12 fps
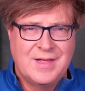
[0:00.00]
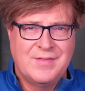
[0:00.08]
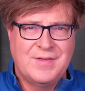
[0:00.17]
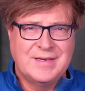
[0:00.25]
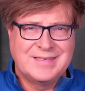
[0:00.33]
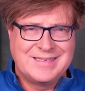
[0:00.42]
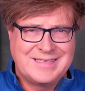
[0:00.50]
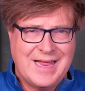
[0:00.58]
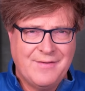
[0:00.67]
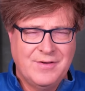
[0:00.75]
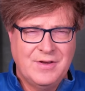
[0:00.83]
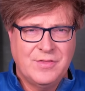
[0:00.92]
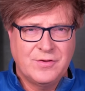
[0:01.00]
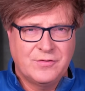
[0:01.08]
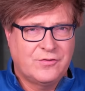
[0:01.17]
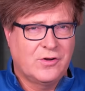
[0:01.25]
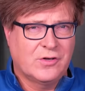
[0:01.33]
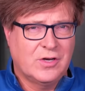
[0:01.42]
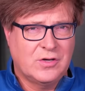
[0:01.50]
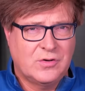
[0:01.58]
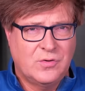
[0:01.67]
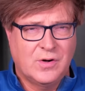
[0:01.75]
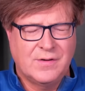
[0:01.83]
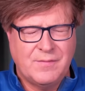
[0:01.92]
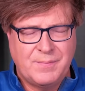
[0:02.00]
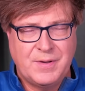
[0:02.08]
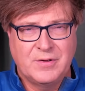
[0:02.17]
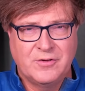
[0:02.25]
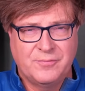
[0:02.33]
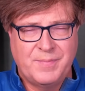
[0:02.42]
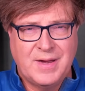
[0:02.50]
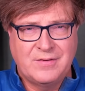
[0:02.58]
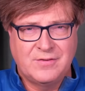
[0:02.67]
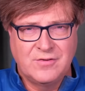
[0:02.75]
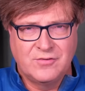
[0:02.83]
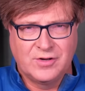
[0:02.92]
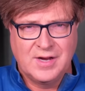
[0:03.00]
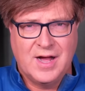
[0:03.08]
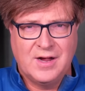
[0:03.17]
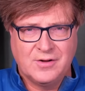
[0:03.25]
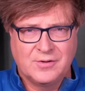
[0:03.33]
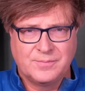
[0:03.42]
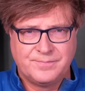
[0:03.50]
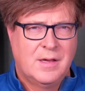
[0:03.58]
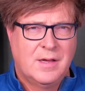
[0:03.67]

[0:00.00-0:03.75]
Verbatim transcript: the Seventh Circuit Court of Appeals based in Chicago.